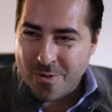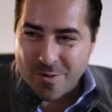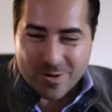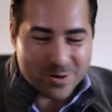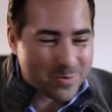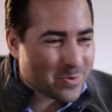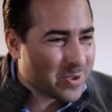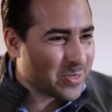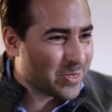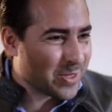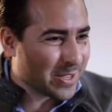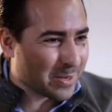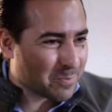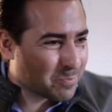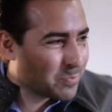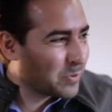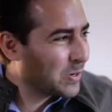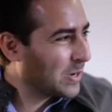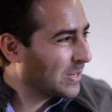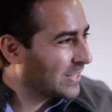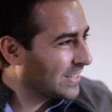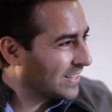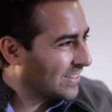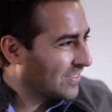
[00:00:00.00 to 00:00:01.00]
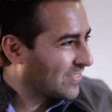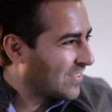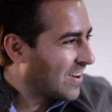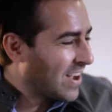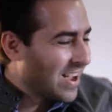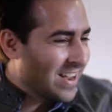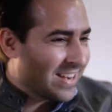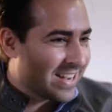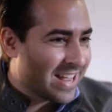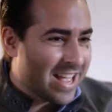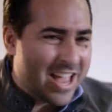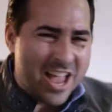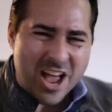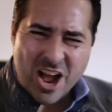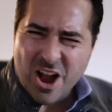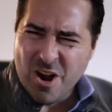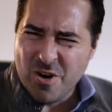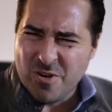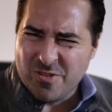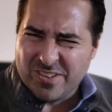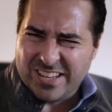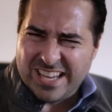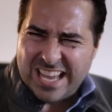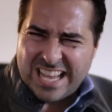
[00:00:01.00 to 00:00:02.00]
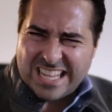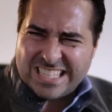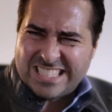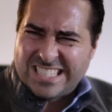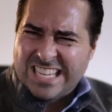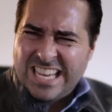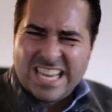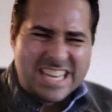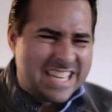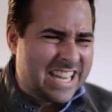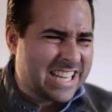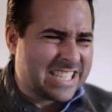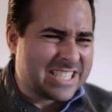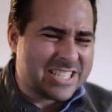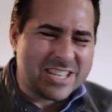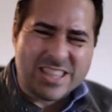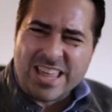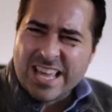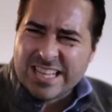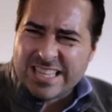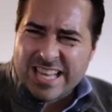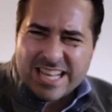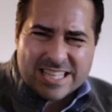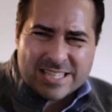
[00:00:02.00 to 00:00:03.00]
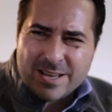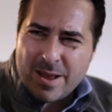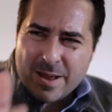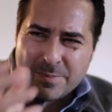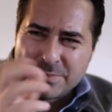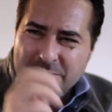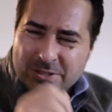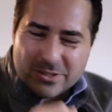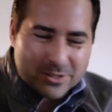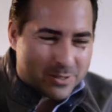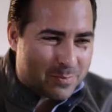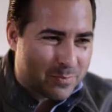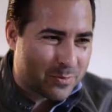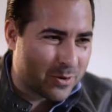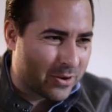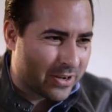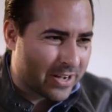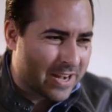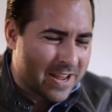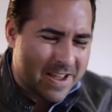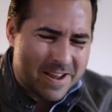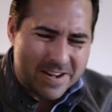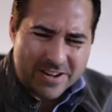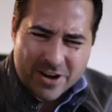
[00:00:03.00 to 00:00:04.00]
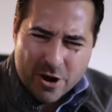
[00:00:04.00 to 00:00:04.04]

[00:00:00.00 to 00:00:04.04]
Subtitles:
What do we think? Brilliant, right? Oh, yes, that's absolutely brilliant.